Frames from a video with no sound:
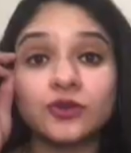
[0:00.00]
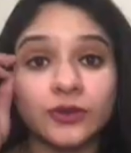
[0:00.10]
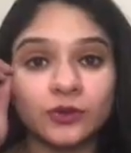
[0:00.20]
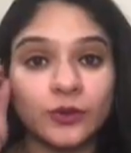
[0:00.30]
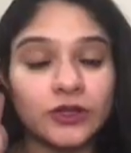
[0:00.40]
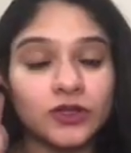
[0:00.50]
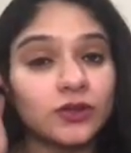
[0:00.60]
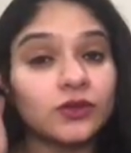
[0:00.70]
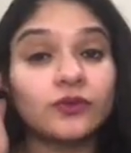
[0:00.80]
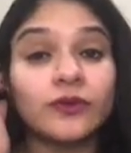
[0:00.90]
questions,
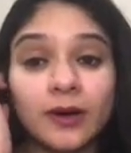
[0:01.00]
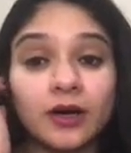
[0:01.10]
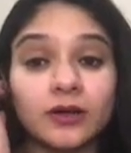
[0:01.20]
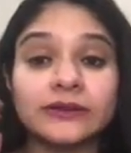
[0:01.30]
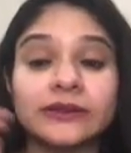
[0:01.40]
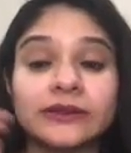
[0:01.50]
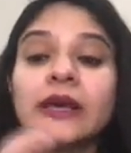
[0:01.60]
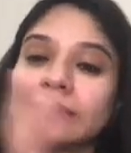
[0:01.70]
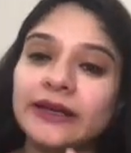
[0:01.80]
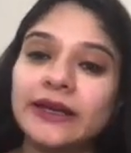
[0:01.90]
one markers.
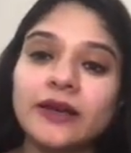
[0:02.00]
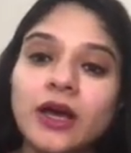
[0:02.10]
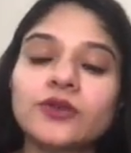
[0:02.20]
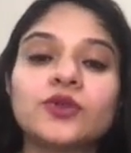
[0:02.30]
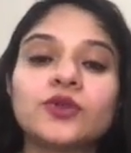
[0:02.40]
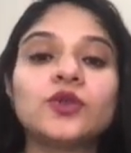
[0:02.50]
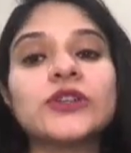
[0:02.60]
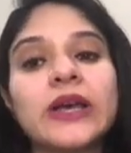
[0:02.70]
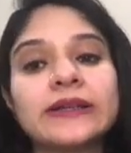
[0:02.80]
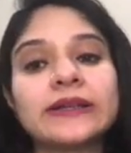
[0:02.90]
They can ask you which
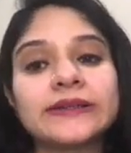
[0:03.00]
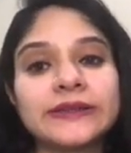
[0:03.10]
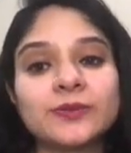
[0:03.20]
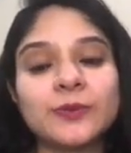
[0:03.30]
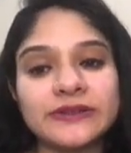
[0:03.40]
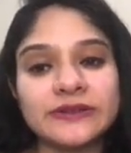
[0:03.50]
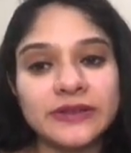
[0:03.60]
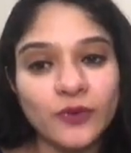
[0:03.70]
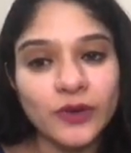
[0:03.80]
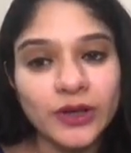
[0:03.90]
acid is present in
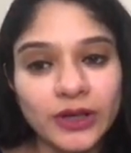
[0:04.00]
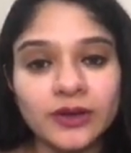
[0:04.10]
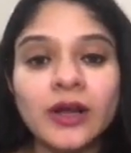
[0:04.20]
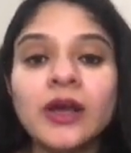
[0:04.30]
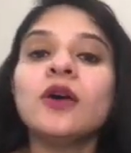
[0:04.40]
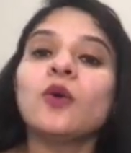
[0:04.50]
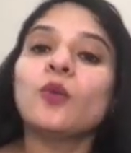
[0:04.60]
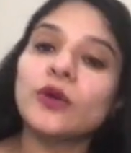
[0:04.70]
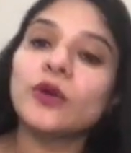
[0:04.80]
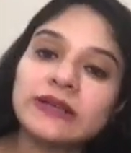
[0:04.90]
vinegar,
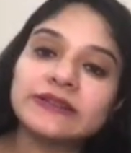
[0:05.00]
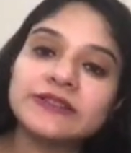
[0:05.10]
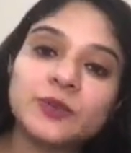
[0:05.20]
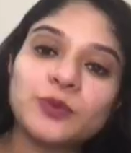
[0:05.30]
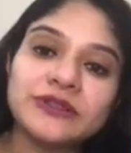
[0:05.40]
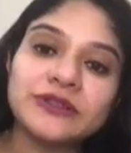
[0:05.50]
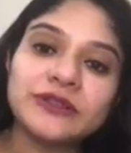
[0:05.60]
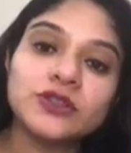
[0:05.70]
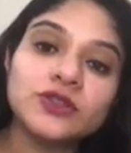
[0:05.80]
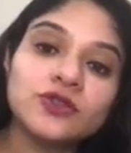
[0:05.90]
which acid is present in
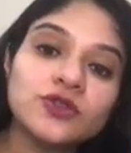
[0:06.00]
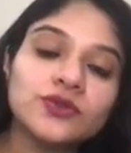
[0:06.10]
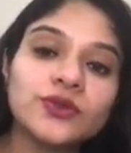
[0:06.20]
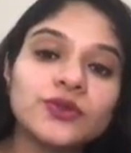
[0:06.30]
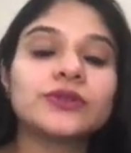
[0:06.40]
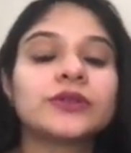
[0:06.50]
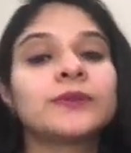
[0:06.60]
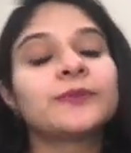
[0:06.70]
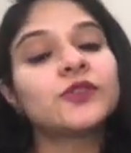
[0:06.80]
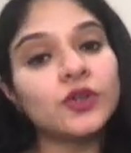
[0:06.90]
citrus fruits.
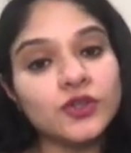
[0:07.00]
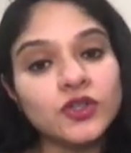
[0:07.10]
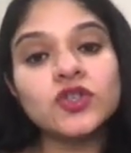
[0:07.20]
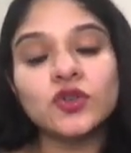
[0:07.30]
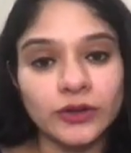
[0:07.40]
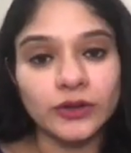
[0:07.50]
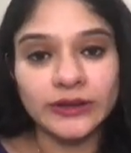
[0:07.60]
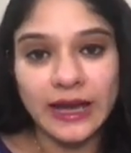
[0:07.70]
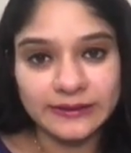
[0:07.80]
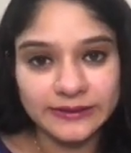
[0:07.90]
So you should know the
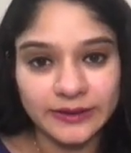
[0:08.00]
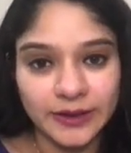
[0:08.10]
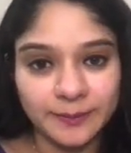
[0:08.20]
acid name.